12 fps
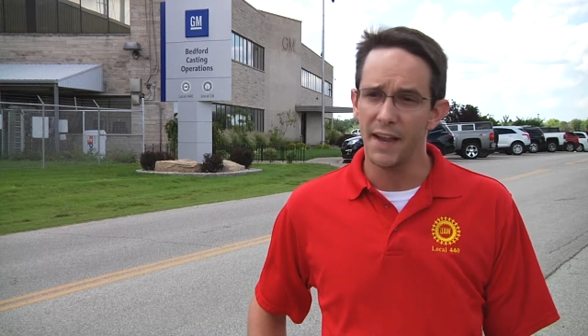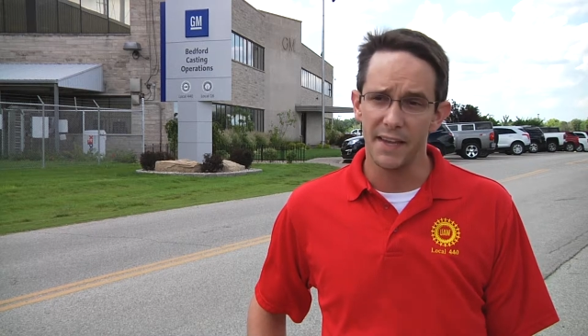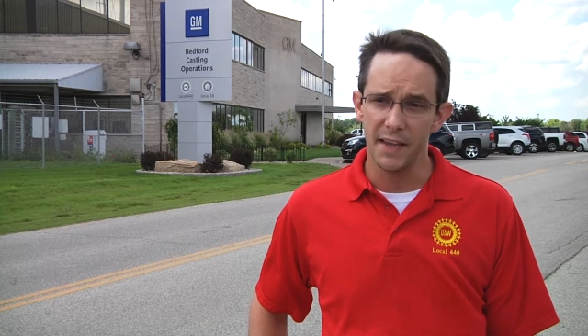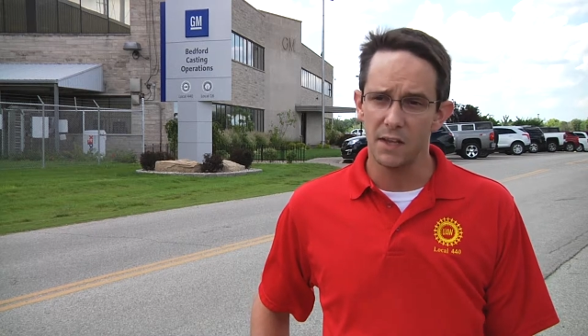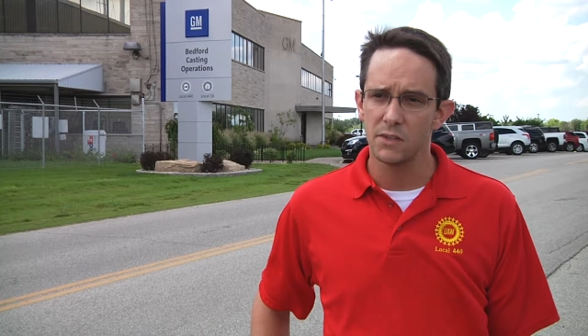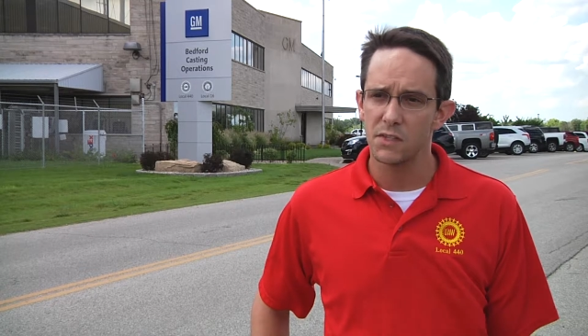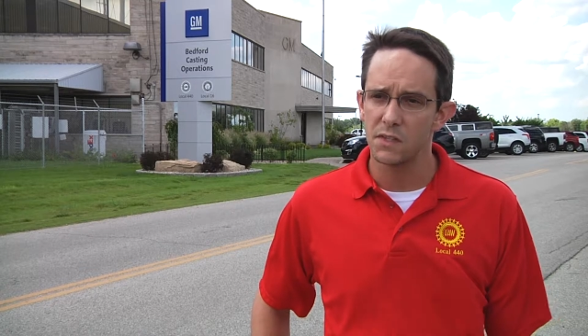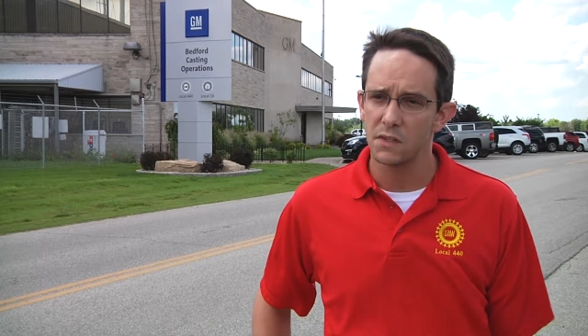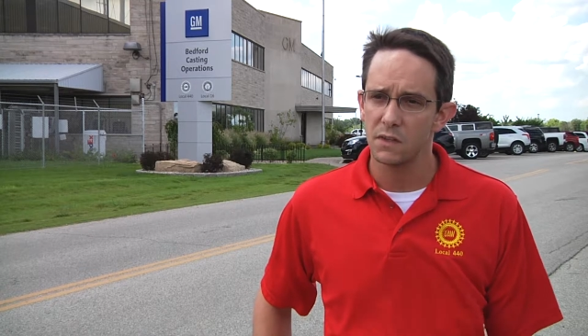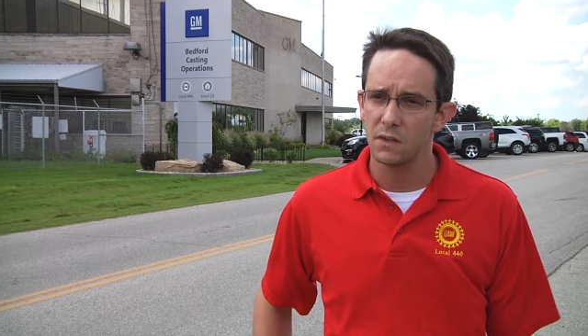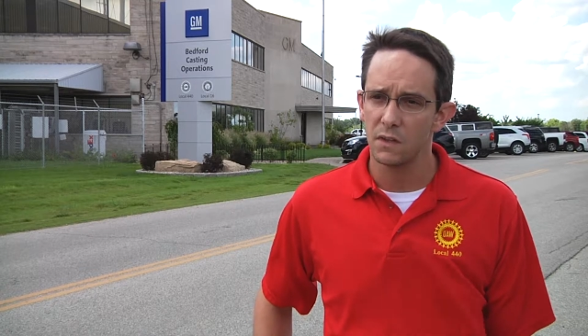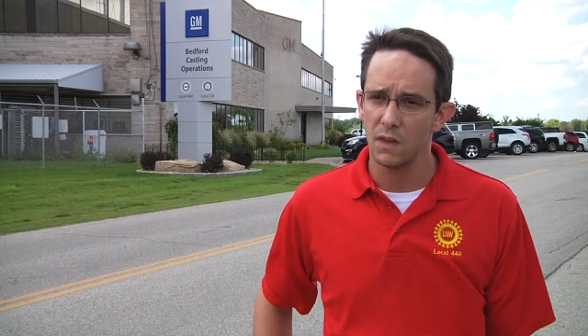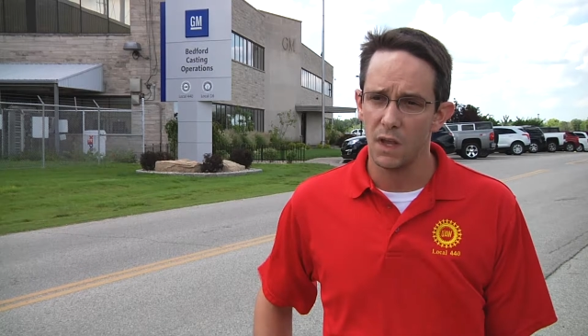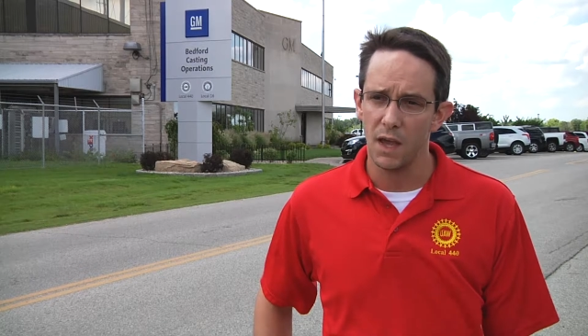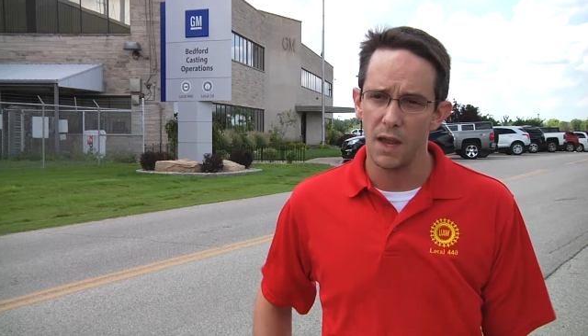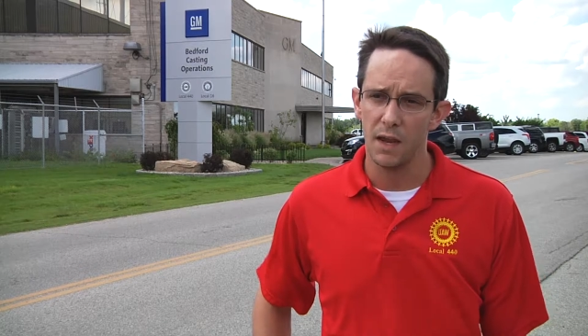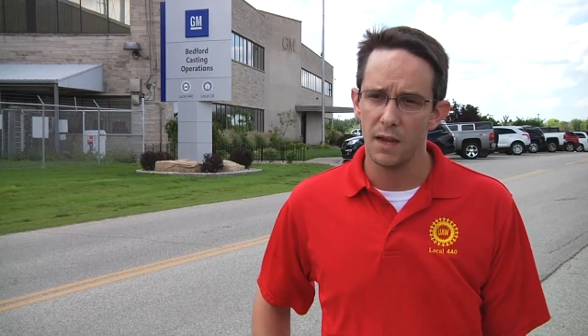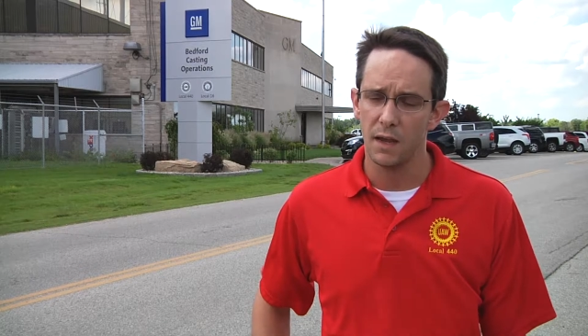against
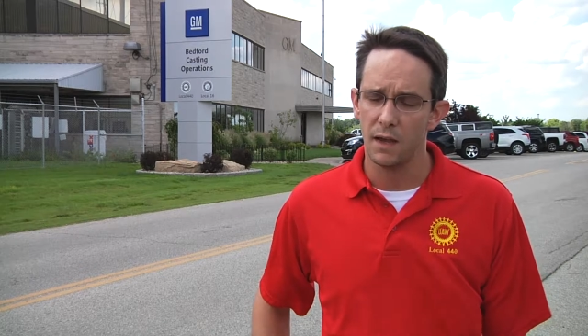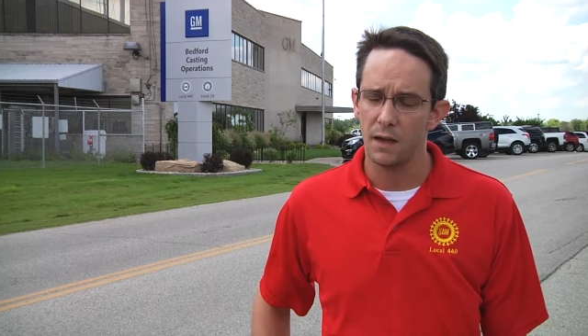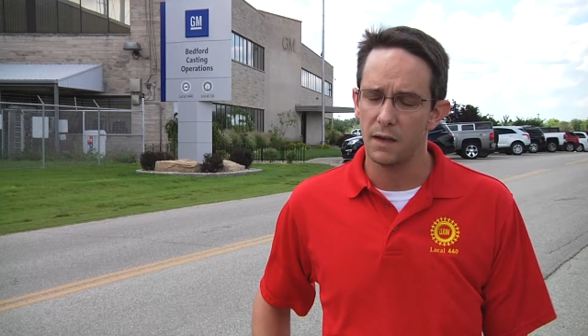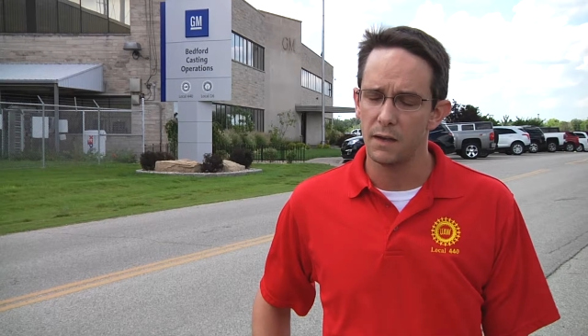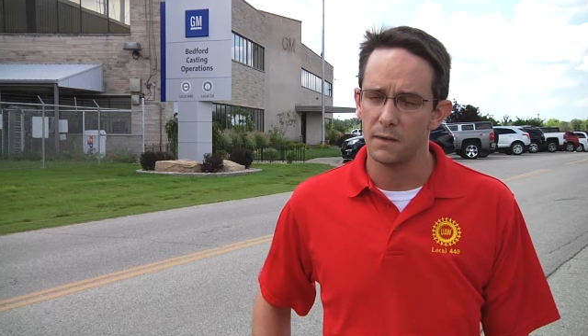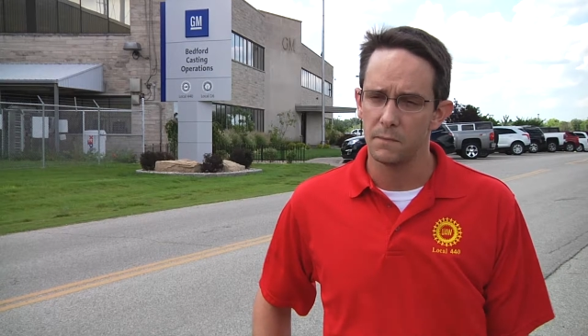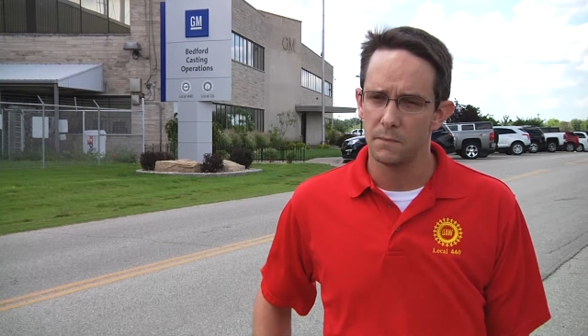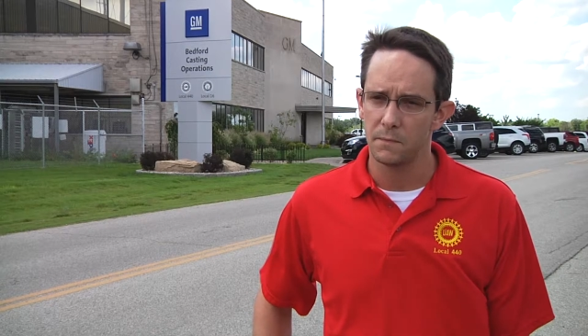a, uh,